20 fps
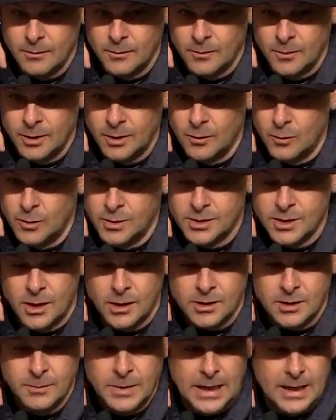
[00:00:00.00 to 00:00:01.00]
we
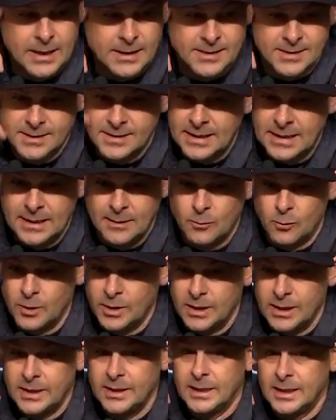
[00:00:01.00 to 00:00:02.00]
talked about as a team, we
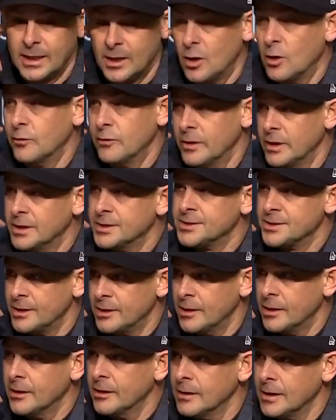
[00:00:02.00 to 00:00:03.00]
need to get over this in a
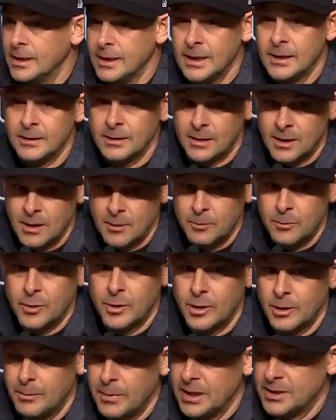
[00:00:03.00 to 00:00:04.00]
hurry and come put
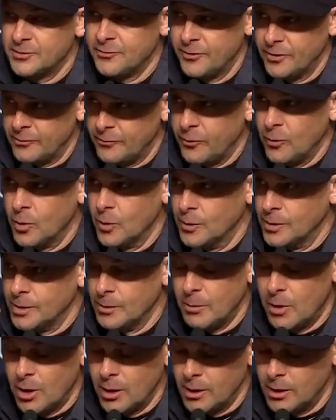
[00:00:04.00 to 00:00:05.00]
our best foot forward
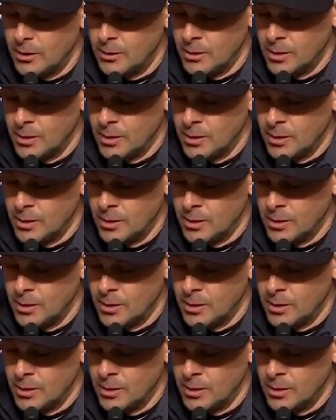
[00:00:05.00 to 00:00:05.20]
tomorrow.